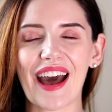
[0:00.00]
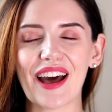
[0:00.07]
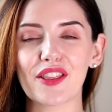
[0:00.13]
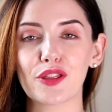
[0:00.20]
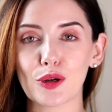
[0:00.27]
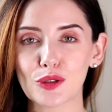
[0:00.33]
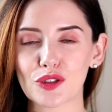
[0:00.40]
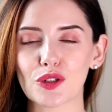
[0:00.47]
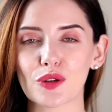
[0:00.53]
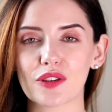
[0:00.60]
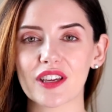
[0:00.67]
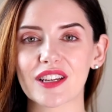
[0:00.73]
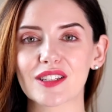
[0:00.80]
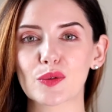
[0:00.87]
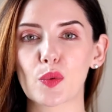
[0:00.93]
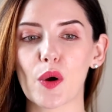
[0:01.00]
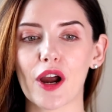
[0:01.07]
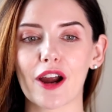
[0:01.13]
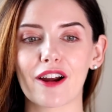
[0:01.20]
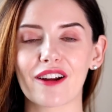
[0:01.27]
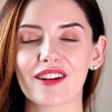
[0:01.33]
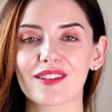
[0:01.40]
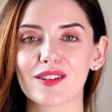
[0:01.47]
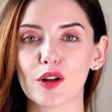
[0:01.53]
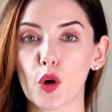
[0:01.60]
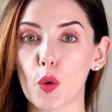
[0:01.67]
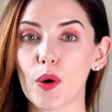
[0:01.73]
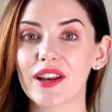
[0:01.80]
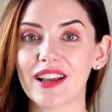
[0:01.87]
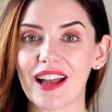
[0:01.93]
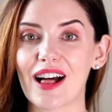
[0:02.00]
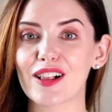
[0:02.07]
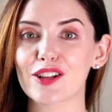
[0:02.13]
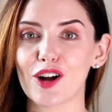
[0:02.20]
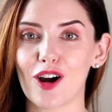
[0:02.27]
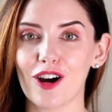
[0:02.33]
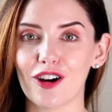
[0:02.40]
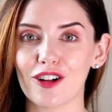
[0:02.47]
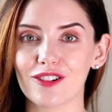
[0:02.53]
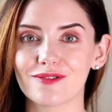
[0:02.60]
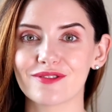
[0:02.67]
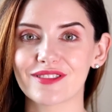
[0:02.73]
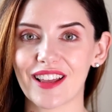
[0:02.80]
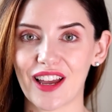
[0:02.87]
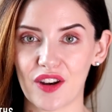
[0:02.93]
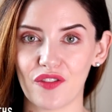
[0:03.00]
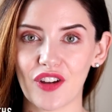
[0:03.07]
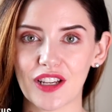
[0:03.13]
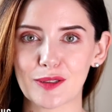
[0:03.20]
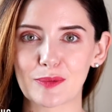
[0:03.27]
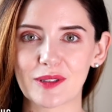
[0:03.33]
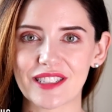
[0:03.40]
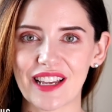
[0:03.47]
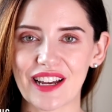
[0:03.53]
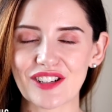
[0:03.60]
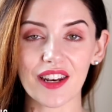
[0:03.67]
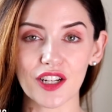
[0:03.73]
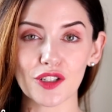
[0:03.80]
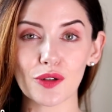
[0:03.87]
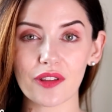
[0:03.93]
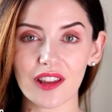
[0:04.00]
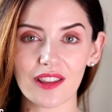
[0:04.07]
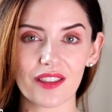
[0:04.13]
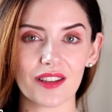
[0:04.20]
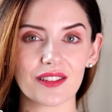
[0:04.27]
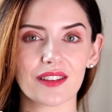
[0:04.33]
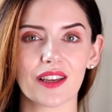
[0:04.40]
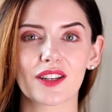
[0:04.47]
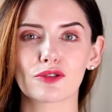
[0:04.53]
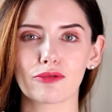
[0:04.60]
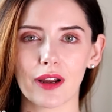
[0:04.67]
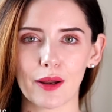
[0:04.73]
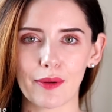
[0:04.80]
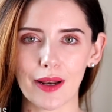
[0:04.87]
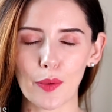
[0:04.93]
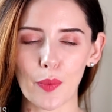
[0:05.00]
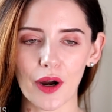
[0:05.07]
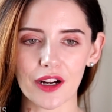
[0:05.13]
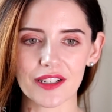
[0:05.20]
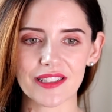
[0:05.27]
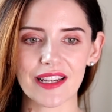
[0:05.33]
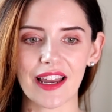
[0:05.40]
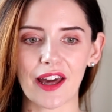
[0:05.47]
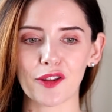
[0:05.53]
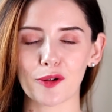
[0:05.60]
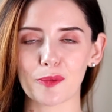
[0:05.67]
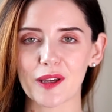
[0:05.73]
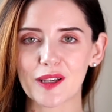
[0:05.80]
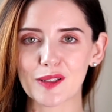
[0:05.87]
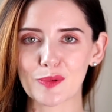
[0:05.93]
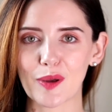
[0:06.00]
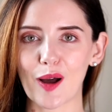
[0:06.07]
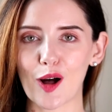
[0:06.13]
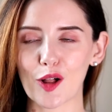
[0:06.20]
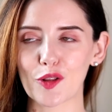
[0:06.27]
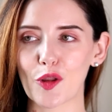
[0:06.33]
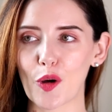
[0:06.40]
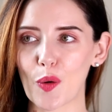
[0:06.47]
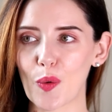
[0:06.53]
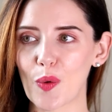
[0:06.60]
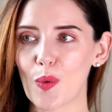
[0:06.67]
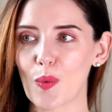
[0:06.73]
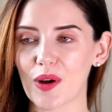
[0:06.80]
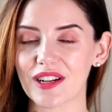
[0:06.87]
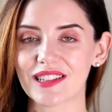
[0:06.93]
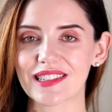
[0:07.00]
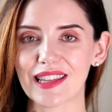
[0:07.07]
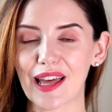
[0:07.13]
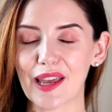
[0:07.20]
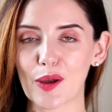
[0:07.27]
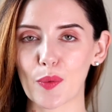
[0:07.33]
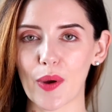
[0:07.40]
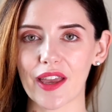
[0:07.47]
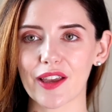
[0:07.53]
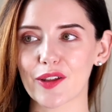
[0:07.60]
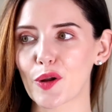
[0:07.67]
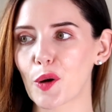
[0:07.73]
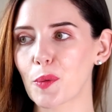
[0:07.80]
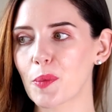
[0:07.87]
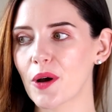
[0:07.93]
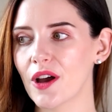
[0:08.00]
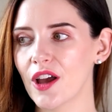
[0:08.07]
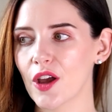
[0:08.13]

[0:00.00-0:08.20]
those two things were quitting alcohol and face massage. I do think these things really, really work together, because we all know what it's like waking up